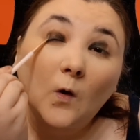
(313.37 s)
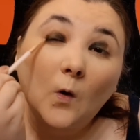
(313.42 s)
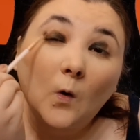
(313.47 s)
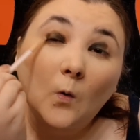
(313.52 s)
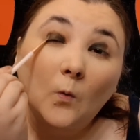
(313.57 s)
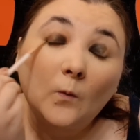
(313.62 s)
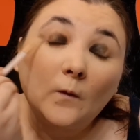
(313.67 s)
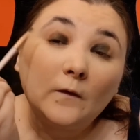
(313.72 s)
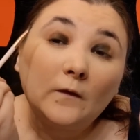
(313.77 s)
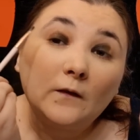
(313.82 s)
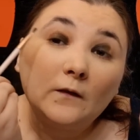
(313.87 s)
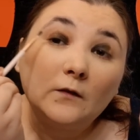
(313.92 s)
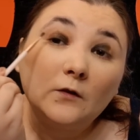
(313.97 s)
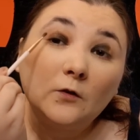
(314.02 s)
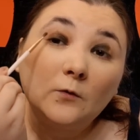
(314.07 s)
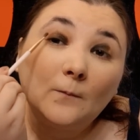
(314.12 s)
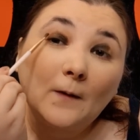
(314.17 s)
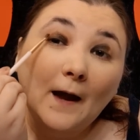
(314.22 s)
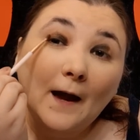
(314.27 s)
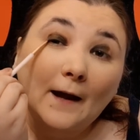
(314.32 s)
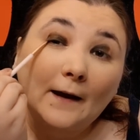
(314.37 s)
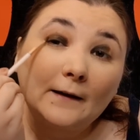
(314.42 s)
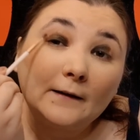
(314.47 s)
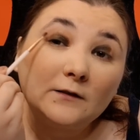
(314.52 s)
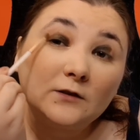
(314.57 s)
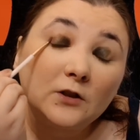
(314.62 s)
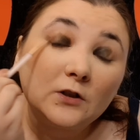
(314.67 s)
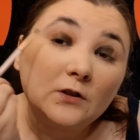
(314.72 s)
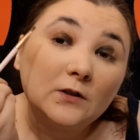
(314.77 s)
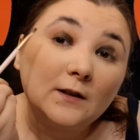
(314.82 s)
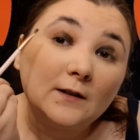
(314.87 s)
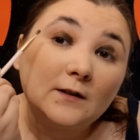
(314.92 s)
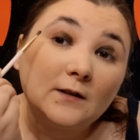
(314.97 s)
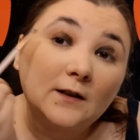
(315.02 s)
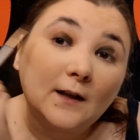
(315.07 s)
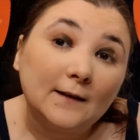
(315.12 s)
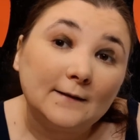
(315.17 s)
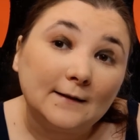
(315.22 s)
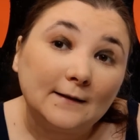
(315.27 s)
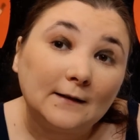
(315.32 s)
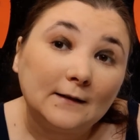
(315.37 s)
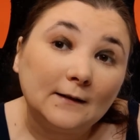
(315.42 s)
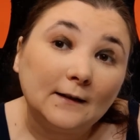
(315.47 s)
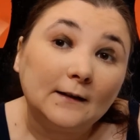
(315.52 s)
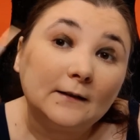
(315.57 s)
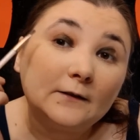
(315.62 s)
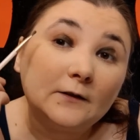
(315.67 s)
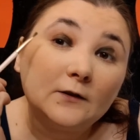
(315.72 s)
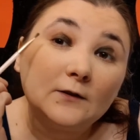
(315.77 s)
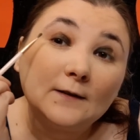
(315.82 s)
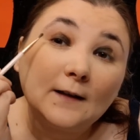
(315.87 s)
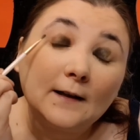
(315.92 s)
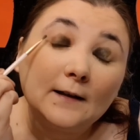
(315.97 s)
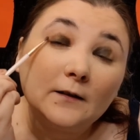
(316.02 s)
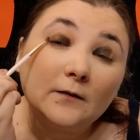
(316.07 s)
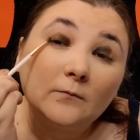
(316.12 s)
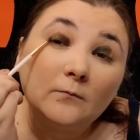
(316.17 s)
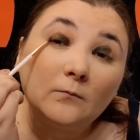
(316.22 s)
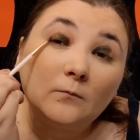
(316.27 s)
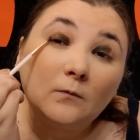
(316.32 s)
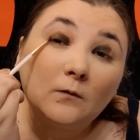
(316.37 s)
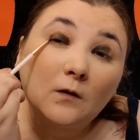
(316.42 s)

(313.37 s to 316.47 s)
with the new packaging just as a collector's item.